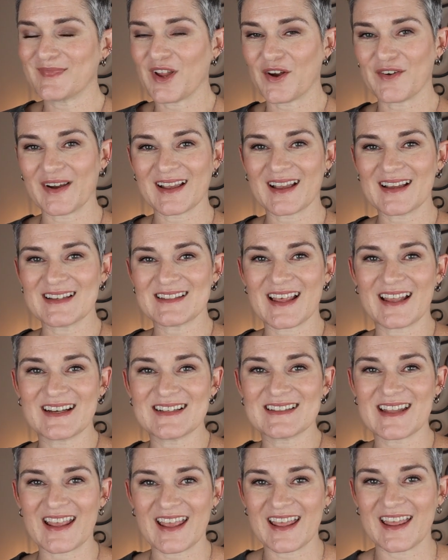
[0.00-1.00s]
All right, guys, that
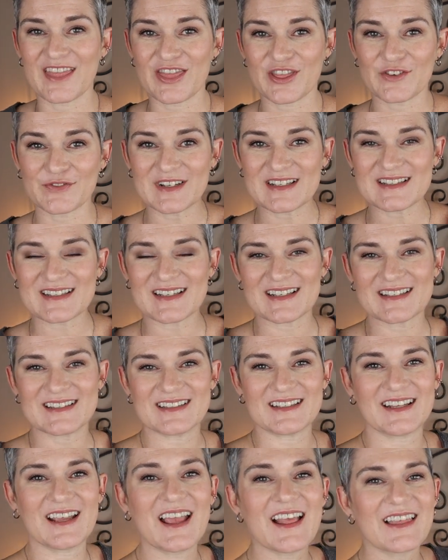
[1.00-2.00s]
is it.
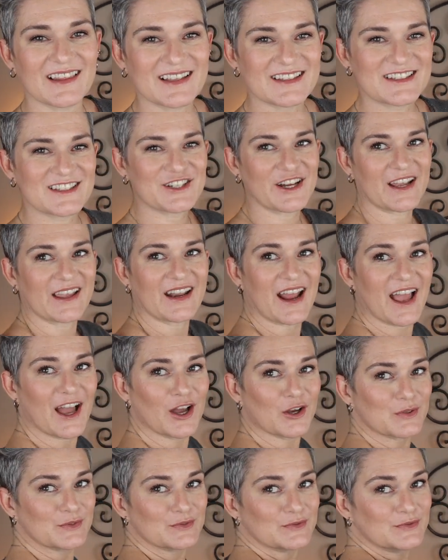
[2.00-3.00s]
360. Let's check it
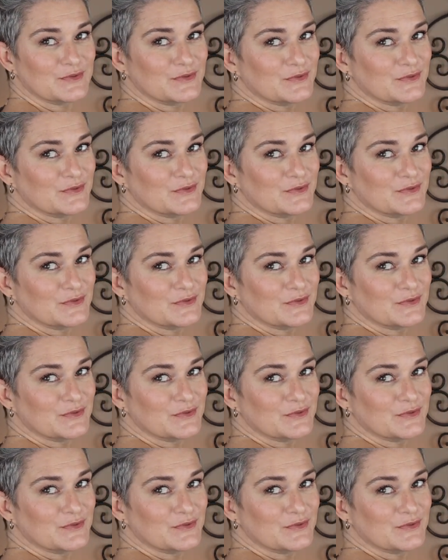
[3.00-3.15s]
out.